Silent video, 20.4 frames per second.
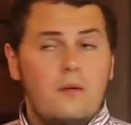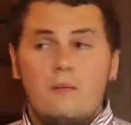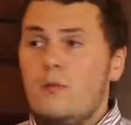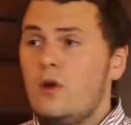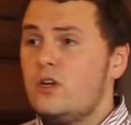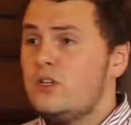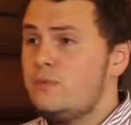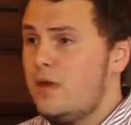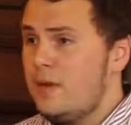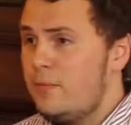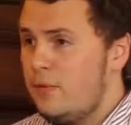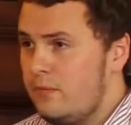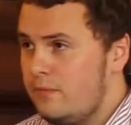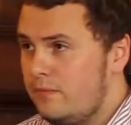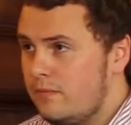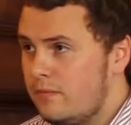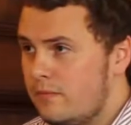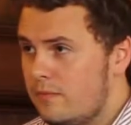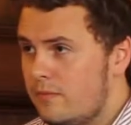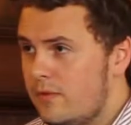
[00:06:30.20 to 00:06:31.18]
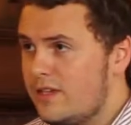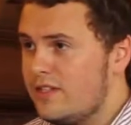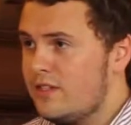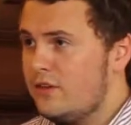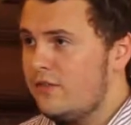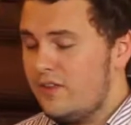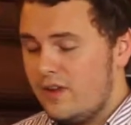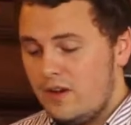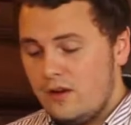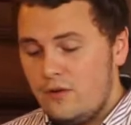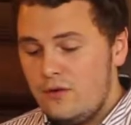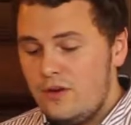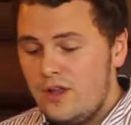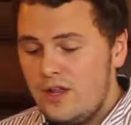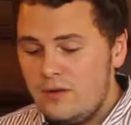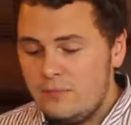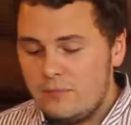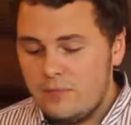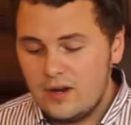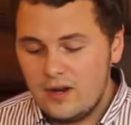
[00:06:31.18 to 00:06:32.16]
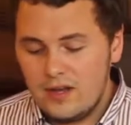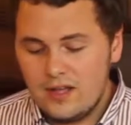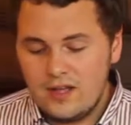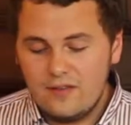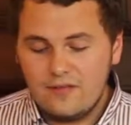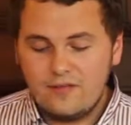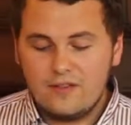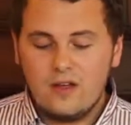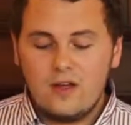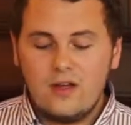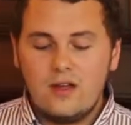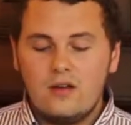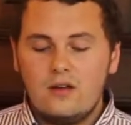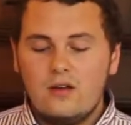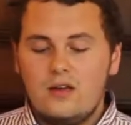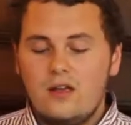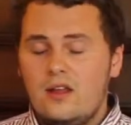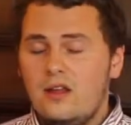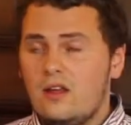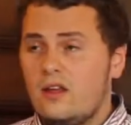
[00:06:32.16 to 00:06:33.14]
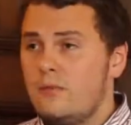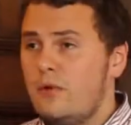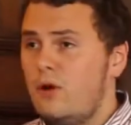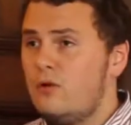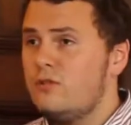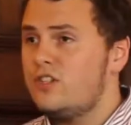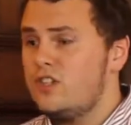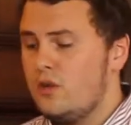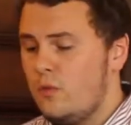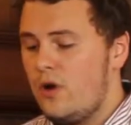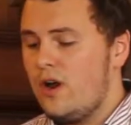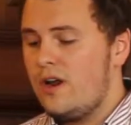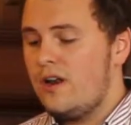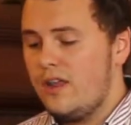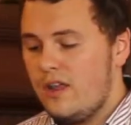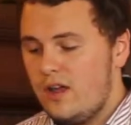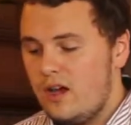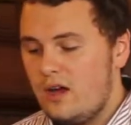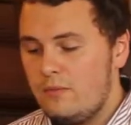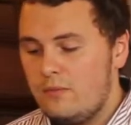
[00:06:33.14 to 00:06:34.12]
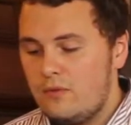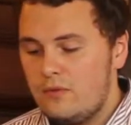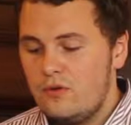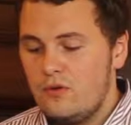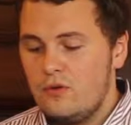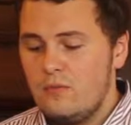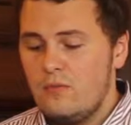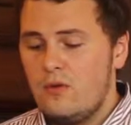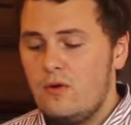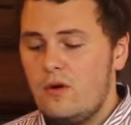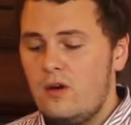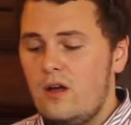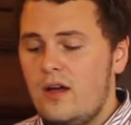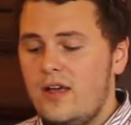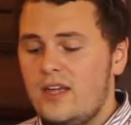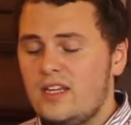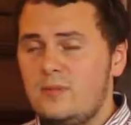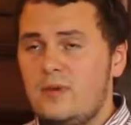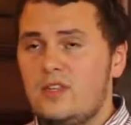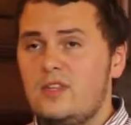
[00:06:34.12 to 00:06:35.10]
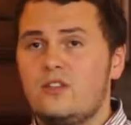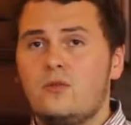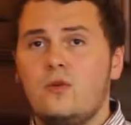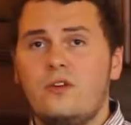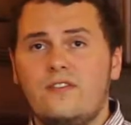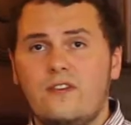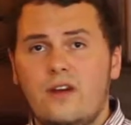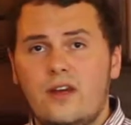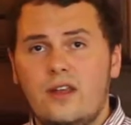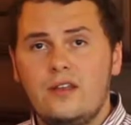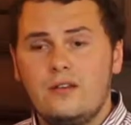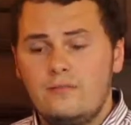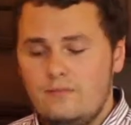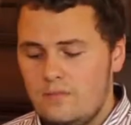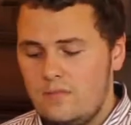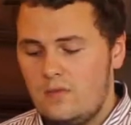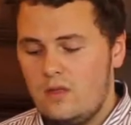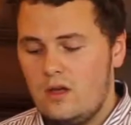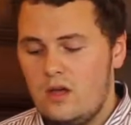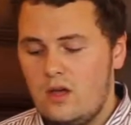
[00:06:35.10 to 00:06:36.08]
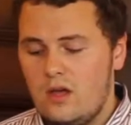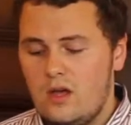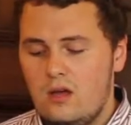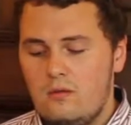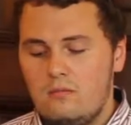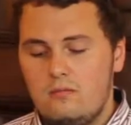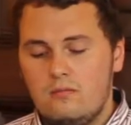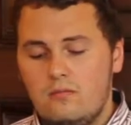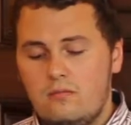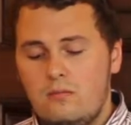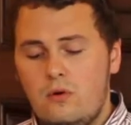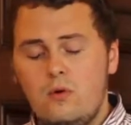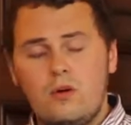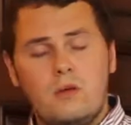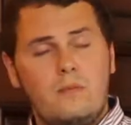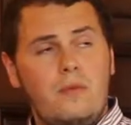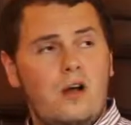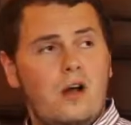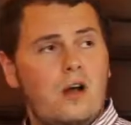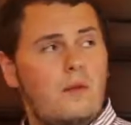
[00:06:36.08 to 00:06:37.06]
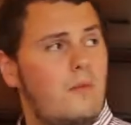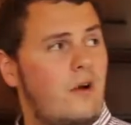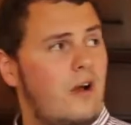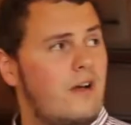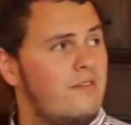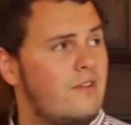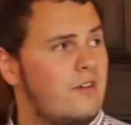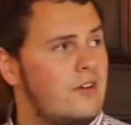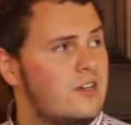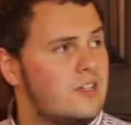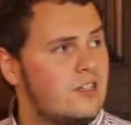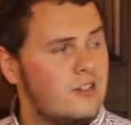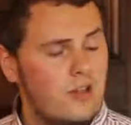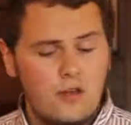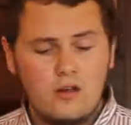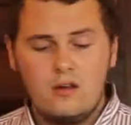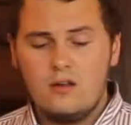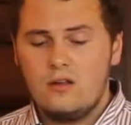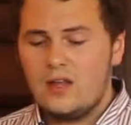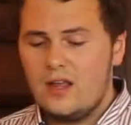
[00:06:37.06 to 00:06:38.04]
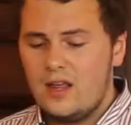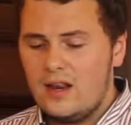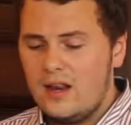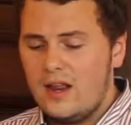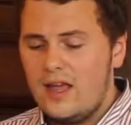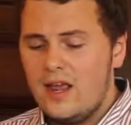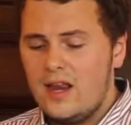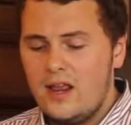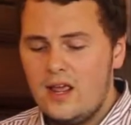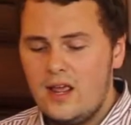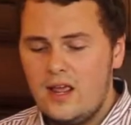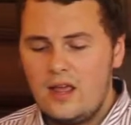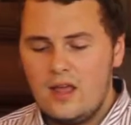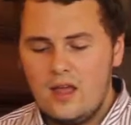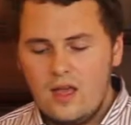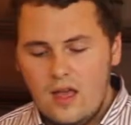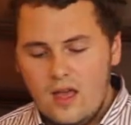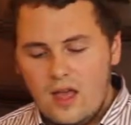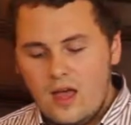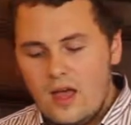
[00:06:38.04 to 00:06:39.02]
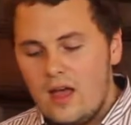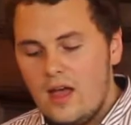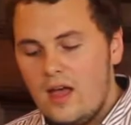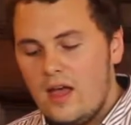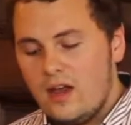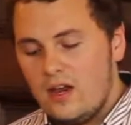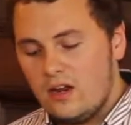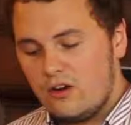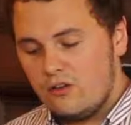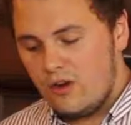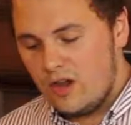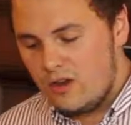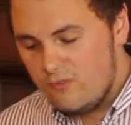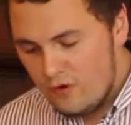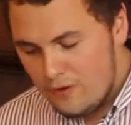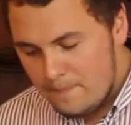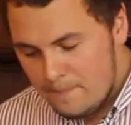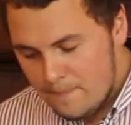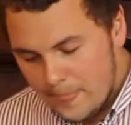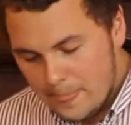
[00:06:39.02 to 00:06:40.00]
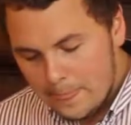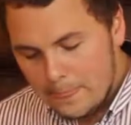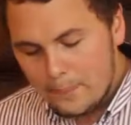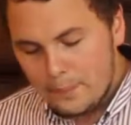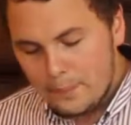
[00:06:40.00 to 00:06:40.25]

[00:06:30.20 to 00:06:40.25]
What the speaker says: Most people, myself included, believe that in a compulsory winding up, you're more likely to be disqualified. Pulled apart by a very stern-looking lady in a grey room,